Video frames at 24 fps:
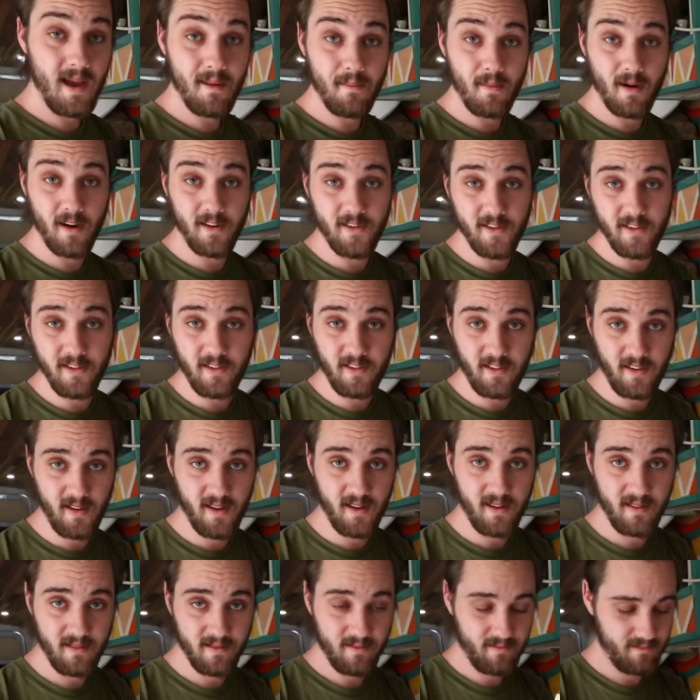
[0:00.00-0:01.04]

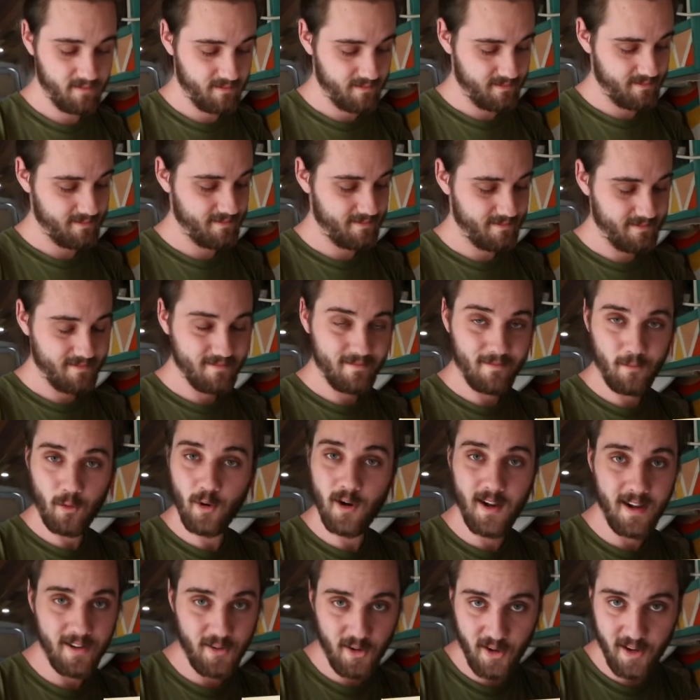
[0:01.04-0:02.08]
Emergency. We're
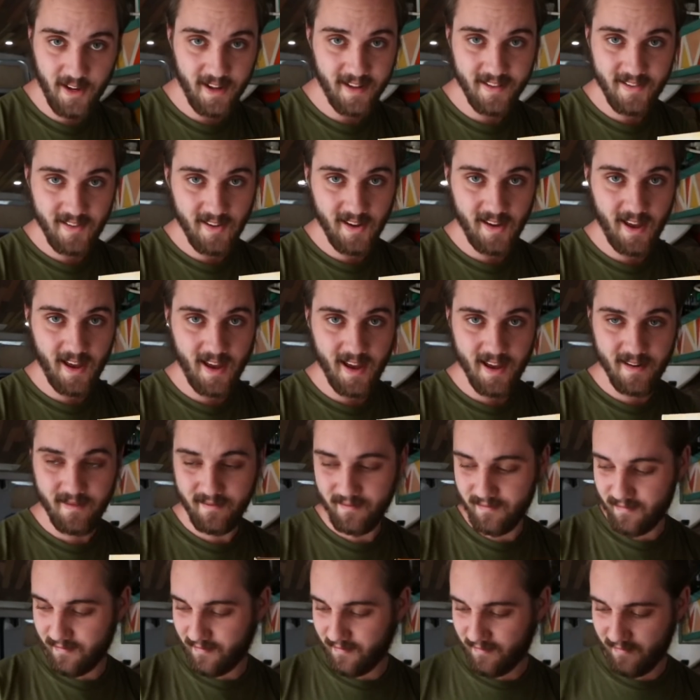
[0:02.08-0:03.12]
not trying to get sick
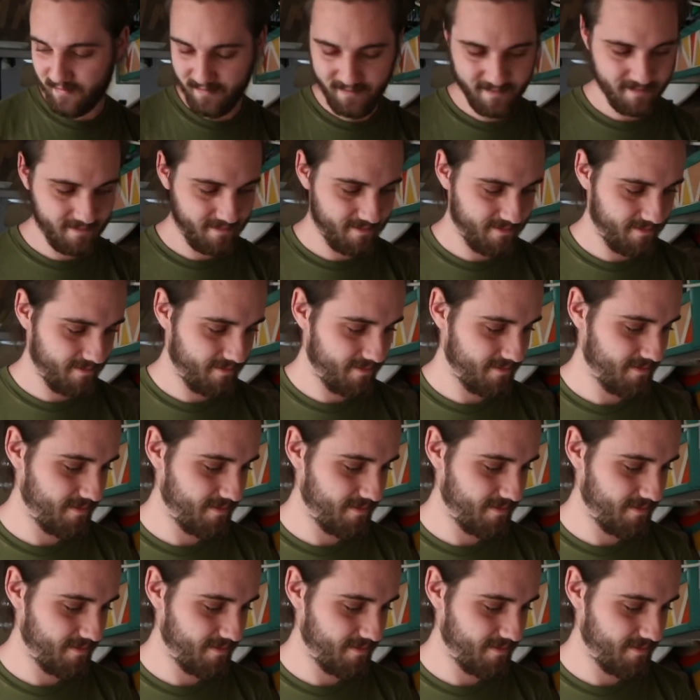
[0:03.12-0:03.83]
again. So true.